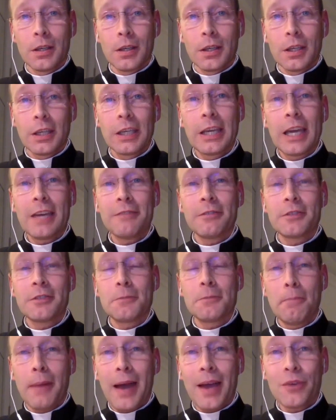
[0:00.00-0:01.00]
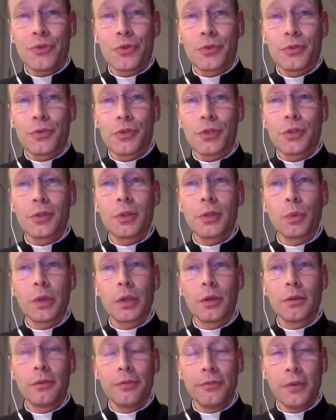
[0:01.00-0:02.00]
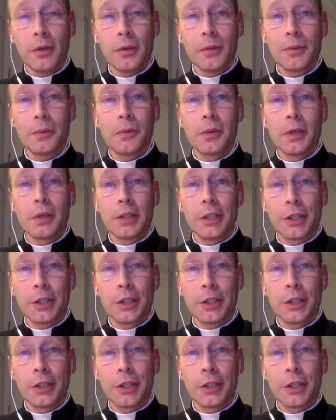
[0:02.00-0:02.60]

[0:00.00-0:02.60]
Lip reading: He gave us passions so that we could follow